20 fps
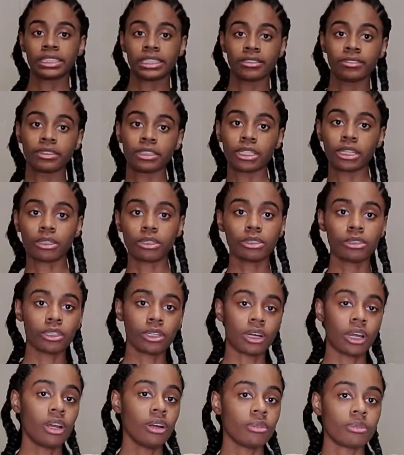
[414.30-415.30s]
even though, you know,
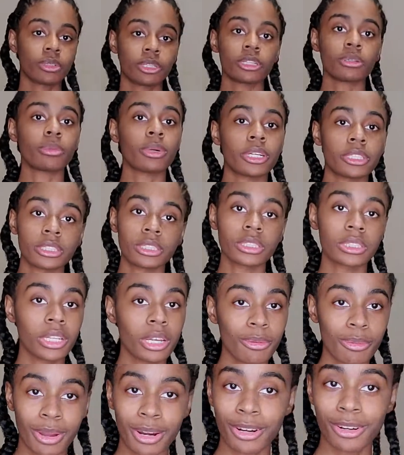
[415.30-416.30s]
I don't wear no purses.
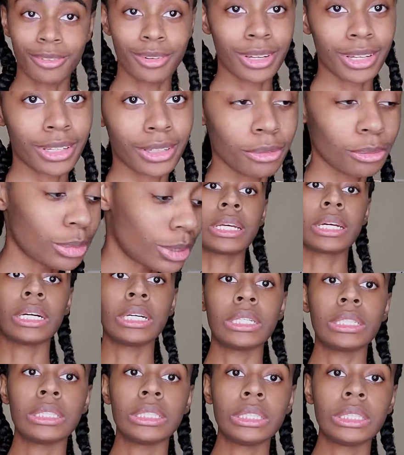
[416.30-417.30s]
Everybody know
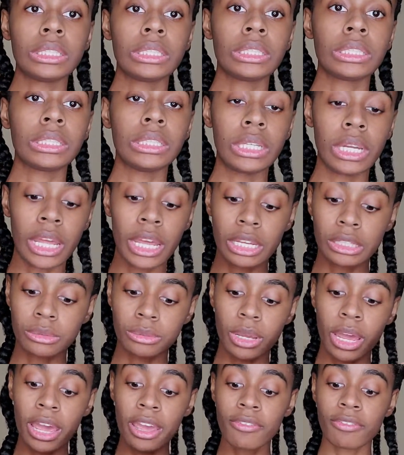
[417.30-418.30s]
that. This is the next
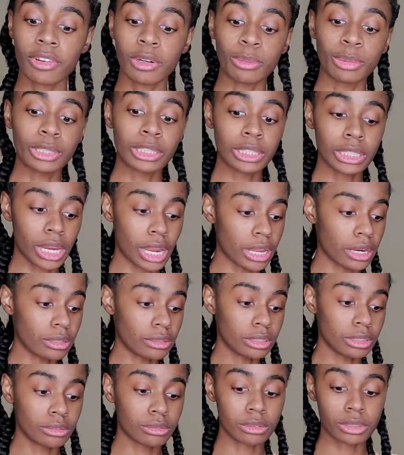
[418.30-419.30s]
one. I ain't finna put the chain on
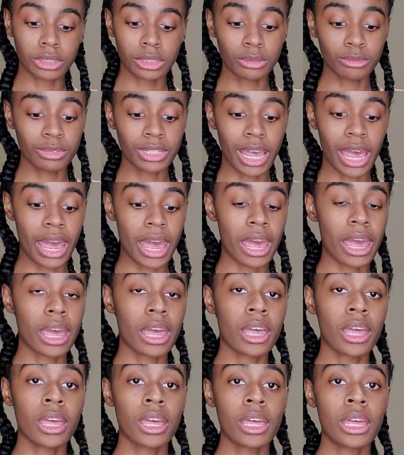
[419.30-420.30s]
this one because I'm tired
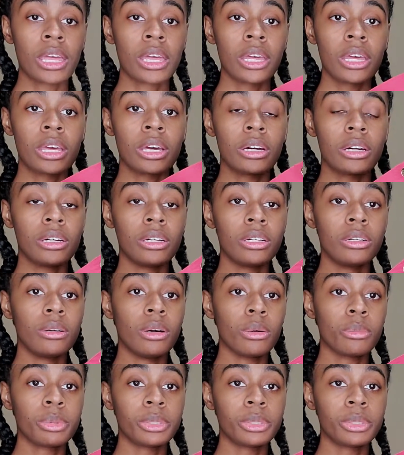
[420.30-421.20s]
of